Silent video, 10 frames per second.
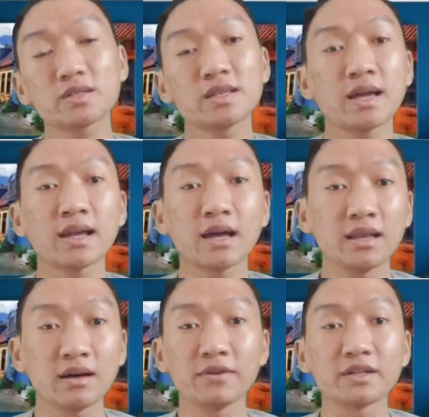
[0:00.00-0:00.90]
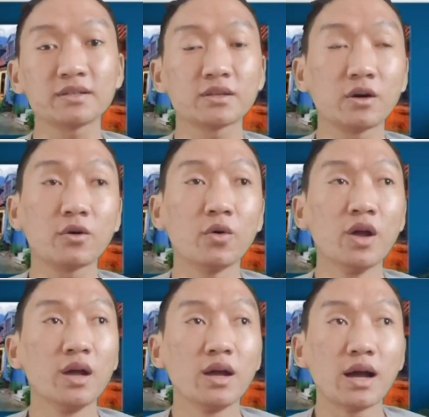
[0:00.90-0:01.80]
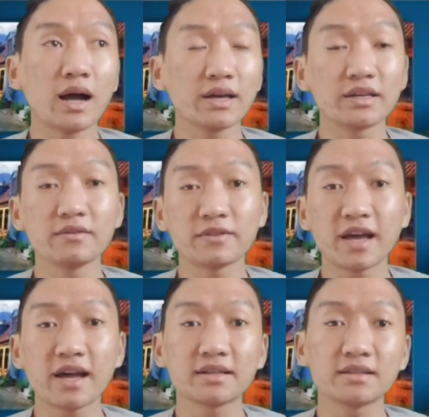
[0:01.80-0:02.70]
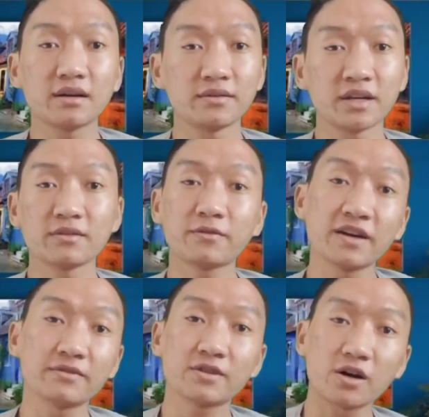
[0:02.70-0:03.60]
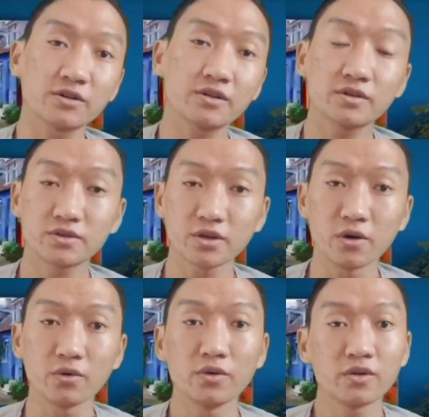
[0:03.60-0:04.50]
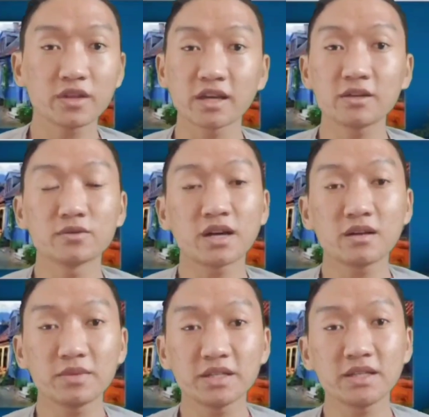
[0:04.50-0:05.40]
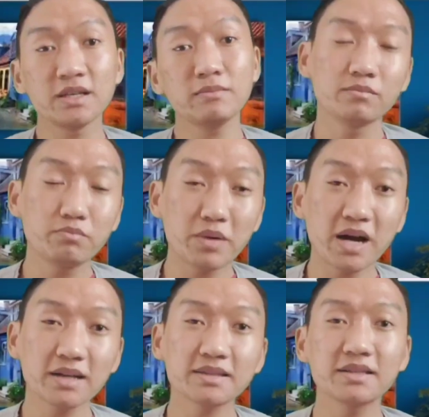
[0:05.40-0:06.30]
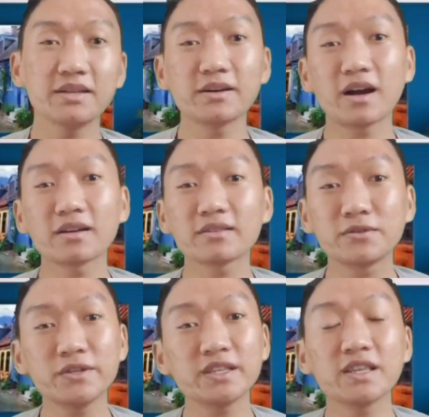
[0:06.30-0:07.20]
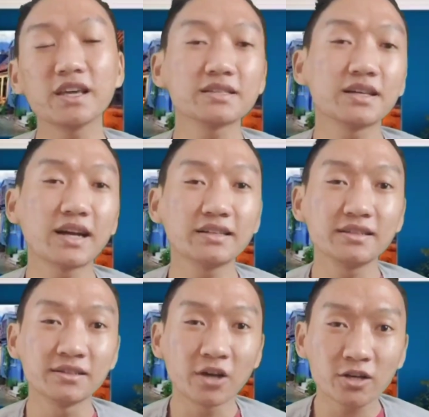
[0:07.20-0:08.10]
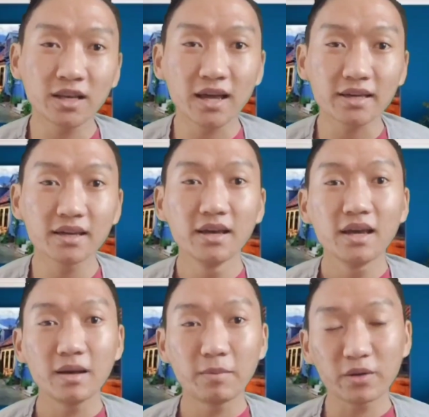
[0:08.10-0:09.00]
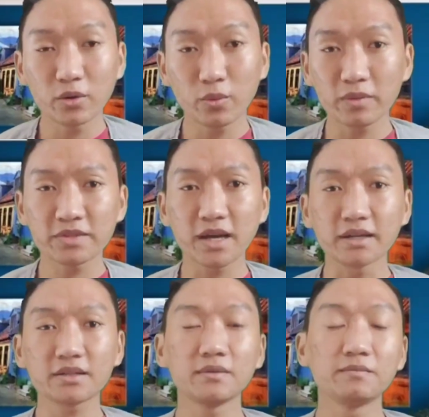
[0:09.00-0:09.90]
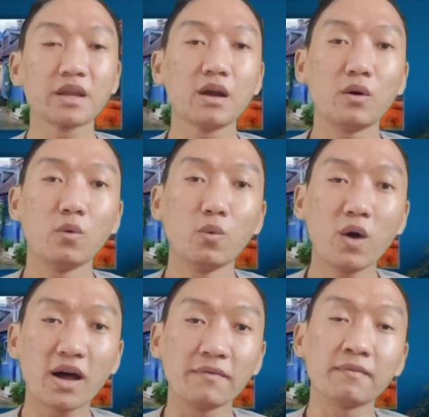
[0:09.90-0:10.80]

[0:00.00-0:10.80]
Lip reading: and I love it, so I give that another 5 stars. So thank you, Zala.Bt. But here are 3 things that I did not like about the website. 1,